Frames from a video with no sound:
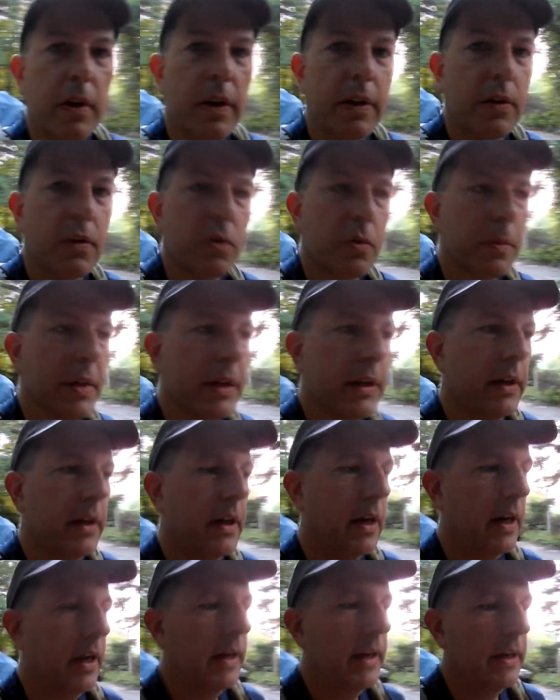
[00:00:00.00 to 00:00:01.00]
this will be a
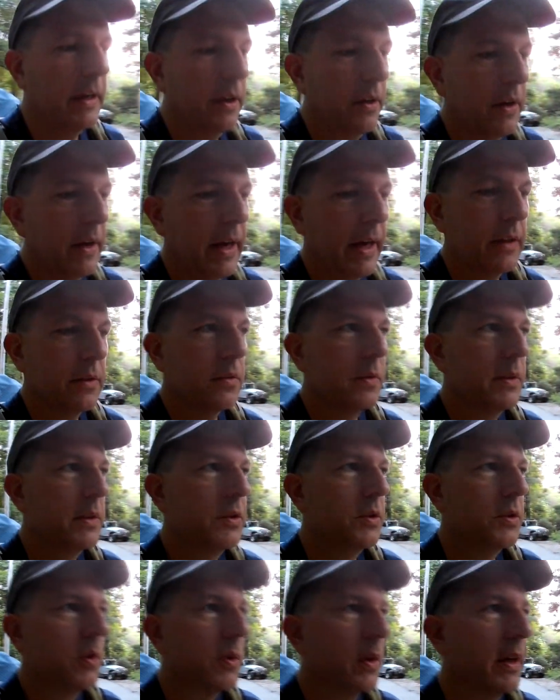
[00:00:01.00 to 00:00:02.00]
good hike. You guys will
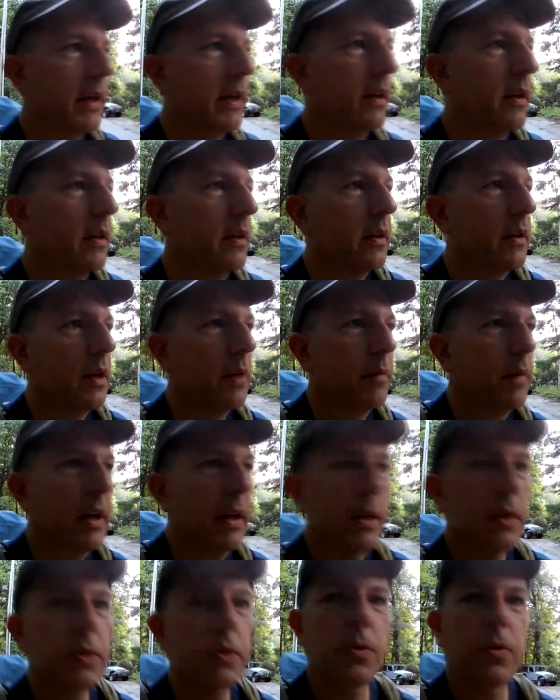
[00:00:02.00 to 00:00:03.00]
enjoy it. I'm
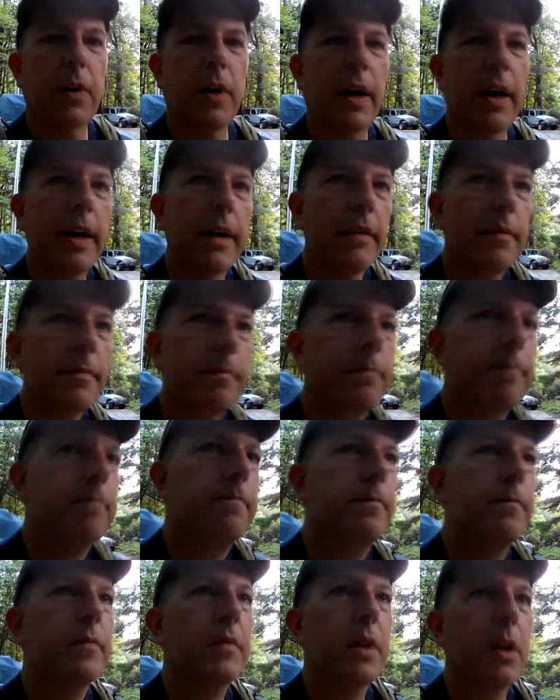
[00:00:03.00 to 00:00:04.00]
gonna try
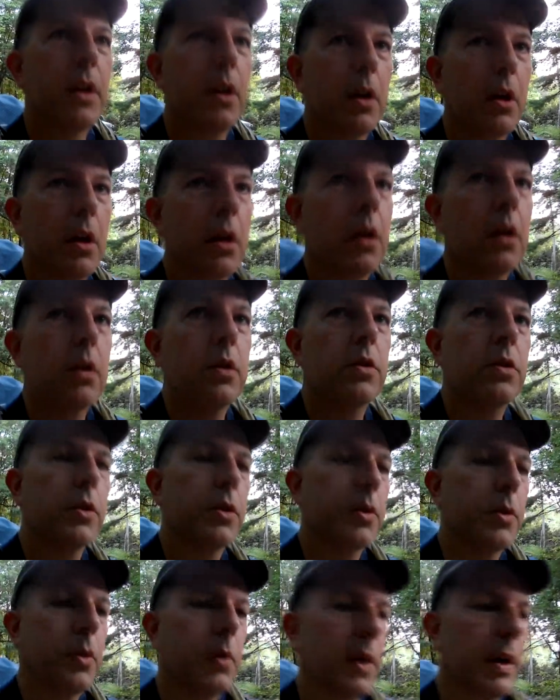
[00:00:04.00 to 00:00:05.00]

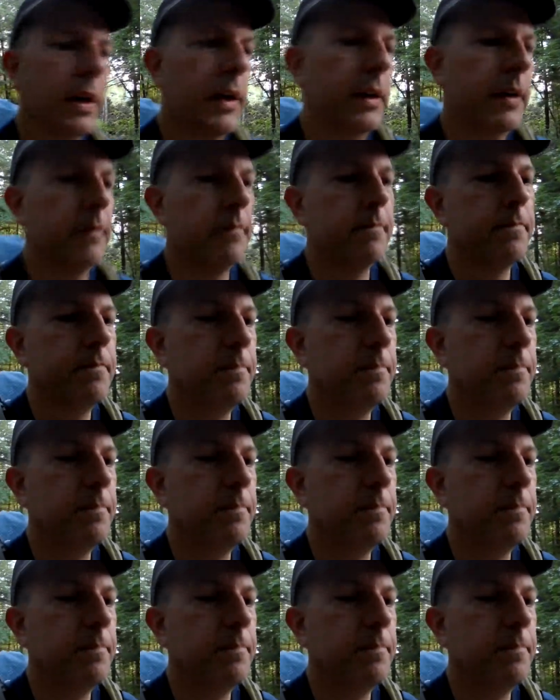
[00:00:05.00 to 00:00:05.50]
to